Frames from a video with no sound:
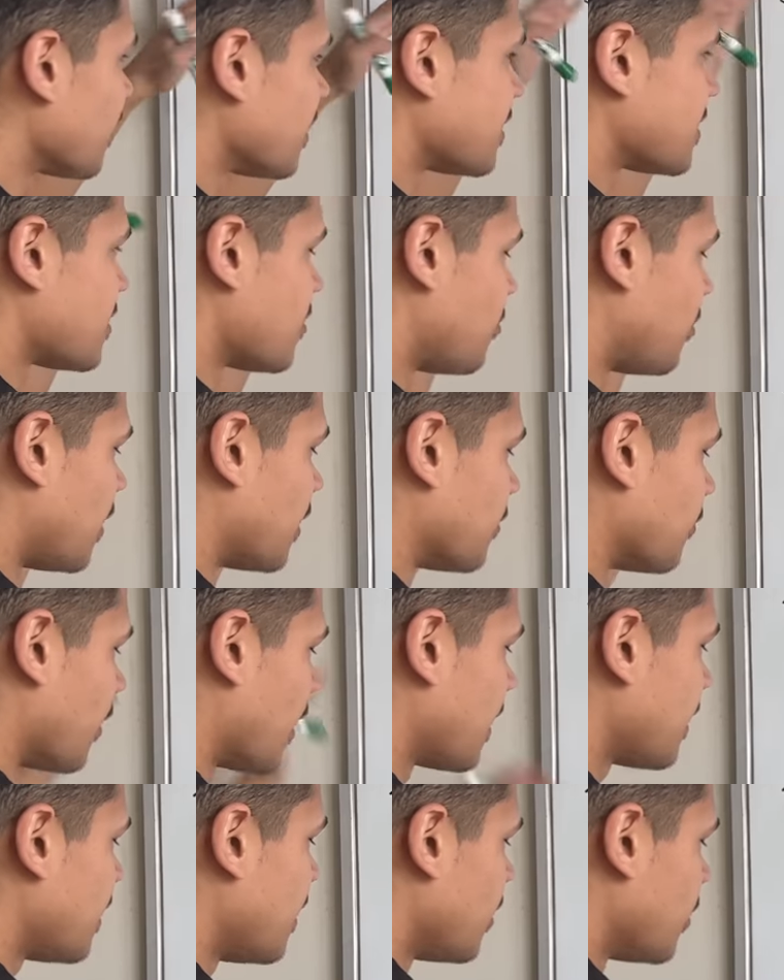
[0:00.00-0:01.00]
and so on,
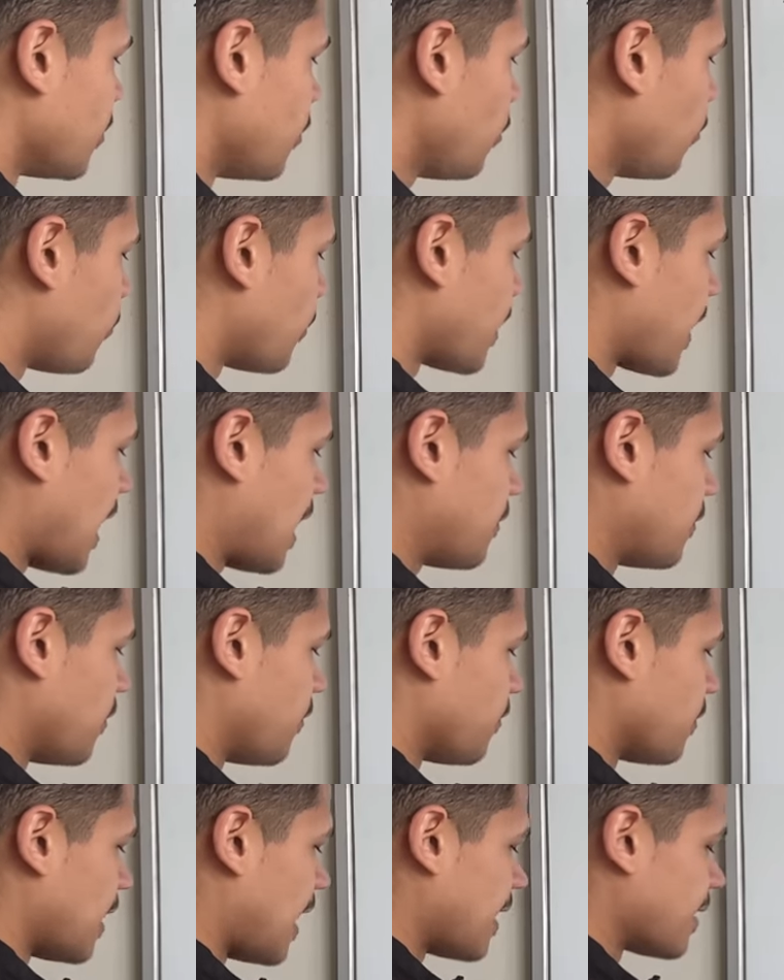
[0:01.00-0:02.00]
right? You don't want to have a
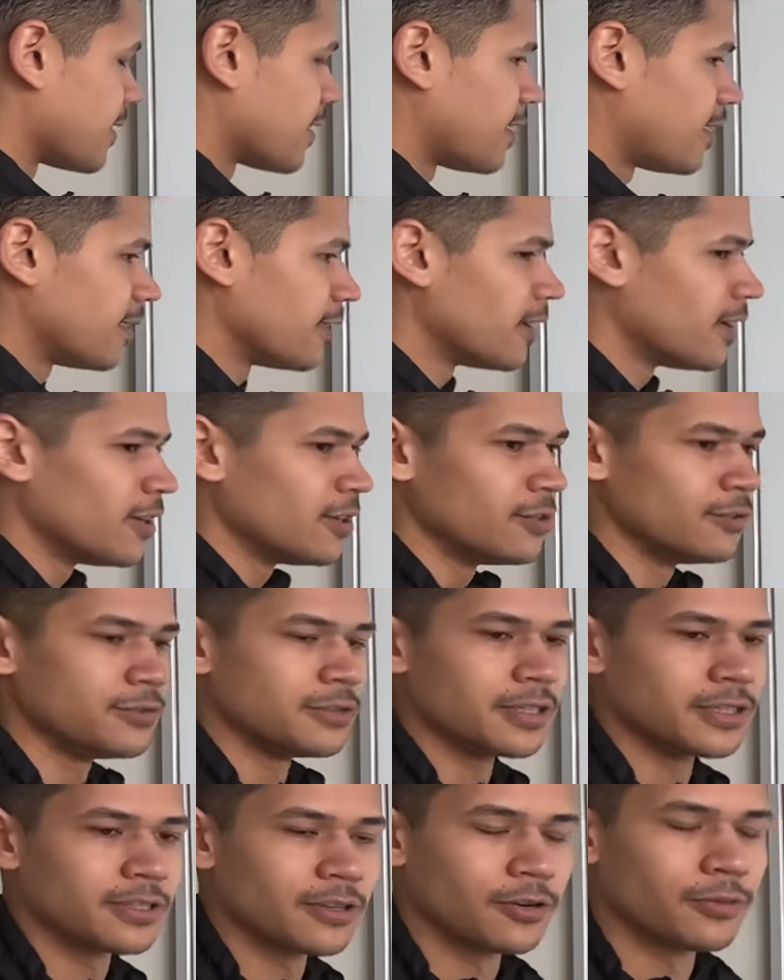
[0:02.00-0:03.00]
flat dog who's
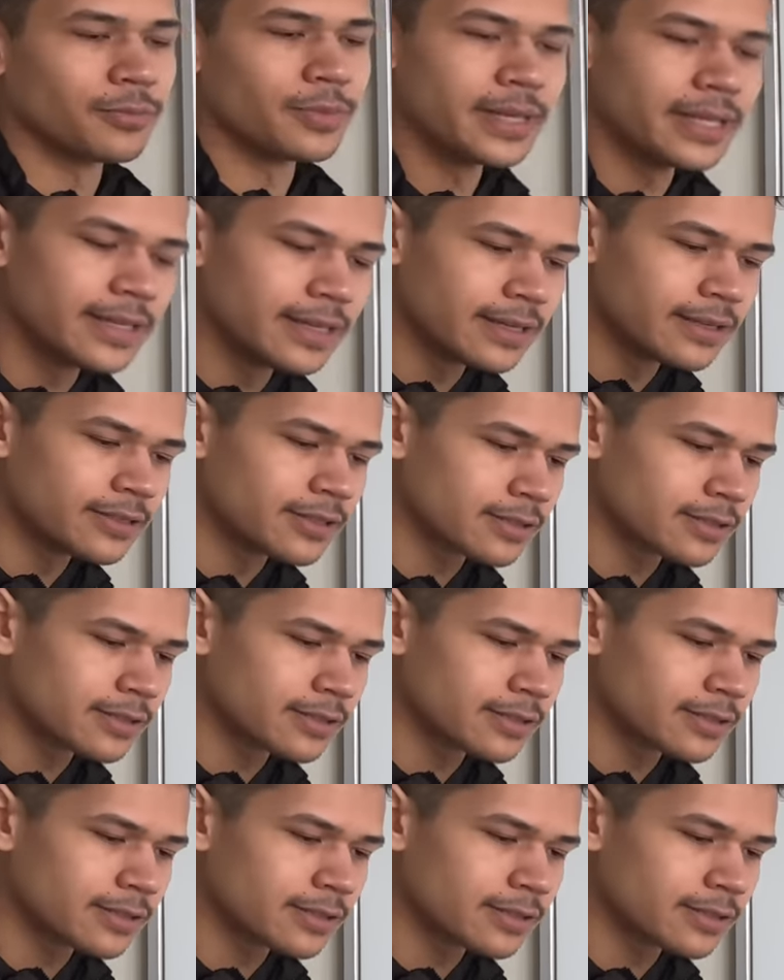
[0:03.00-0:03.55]
just obedient,